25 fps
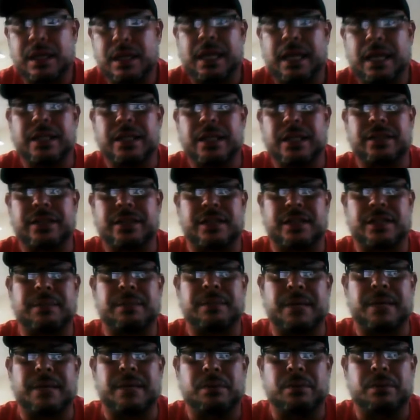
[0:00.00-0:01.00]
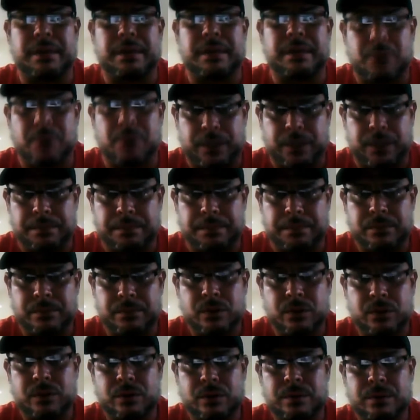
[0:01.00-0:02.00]
And at the same time, you make money.
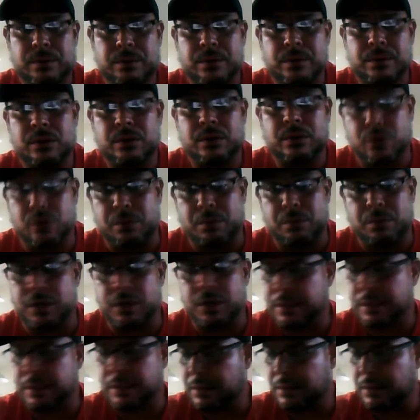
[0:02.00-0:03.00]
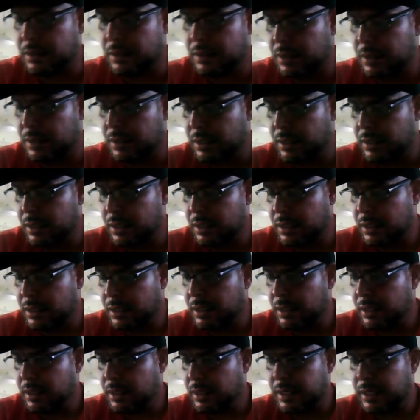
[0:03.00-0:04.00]
Good money.
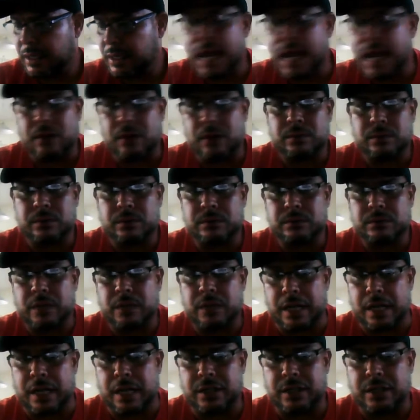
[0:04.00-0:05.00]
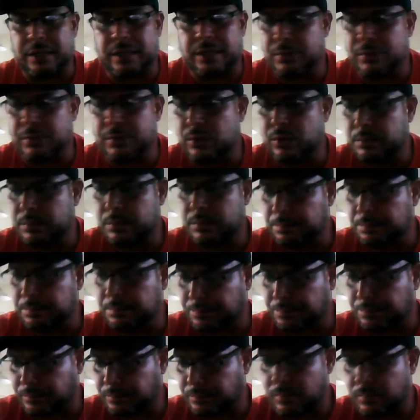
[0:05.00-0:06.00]
Now, I'm going to give you
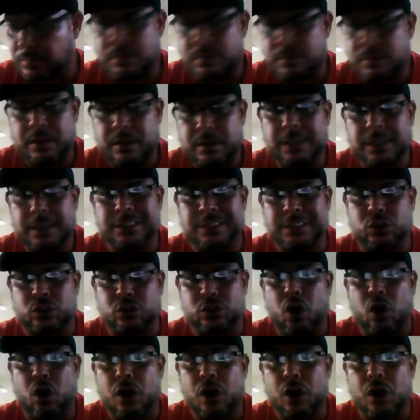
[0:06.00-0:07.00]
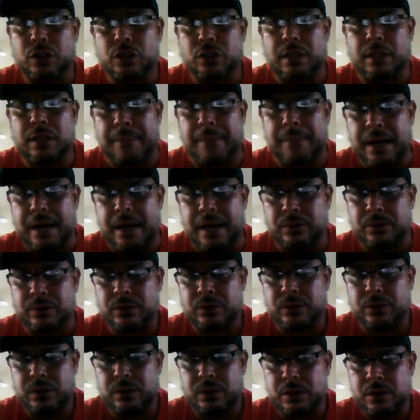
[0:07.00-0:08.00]
the total
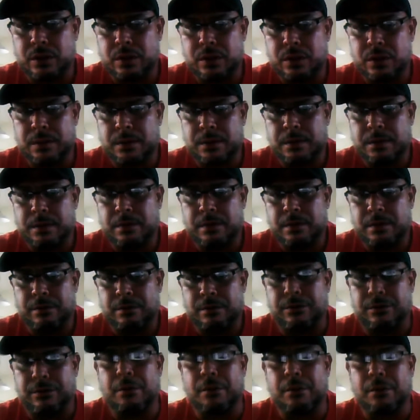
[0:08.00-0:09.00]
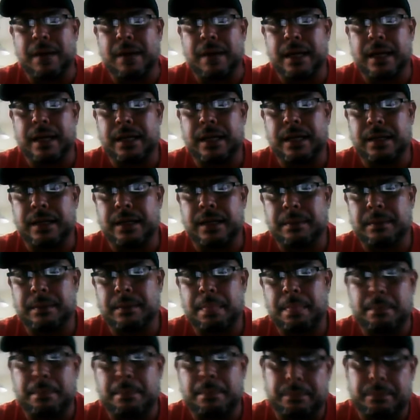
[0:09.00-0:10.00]
amount for my
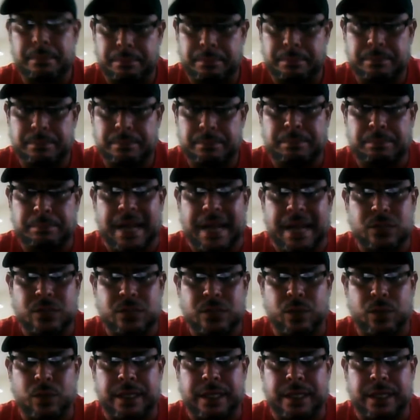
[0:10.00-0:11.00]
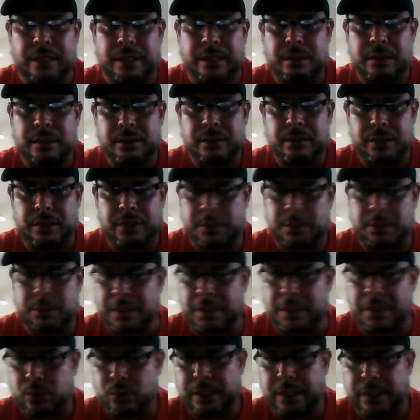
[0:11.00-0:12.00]
past weekend. This
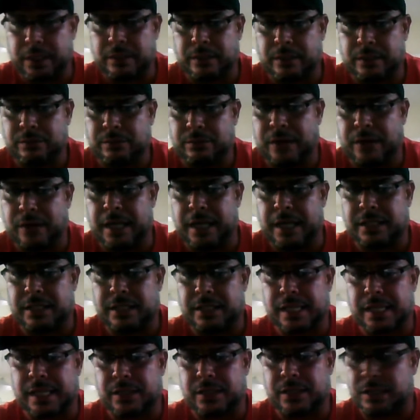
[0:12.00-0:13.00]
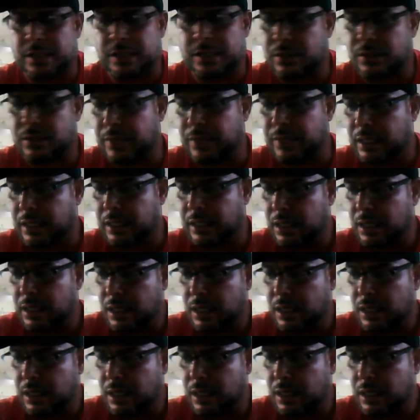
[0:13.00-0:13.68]
past weekend, Friday, Saturday, Sunday,